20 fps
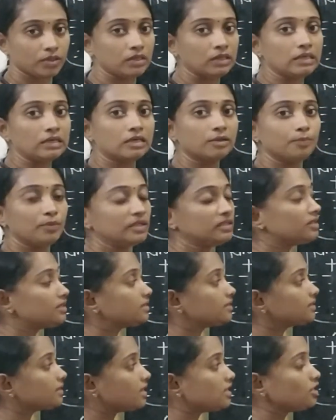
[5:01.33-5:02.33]
Repeat the
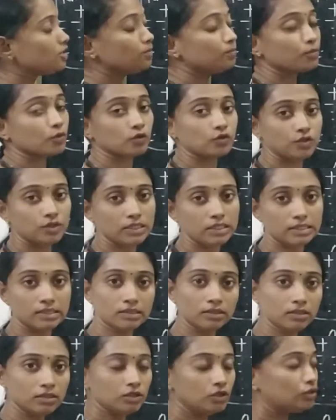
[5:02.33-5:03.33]
same
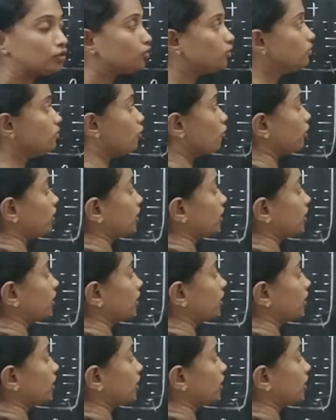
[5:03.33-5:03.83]
procedure 2 more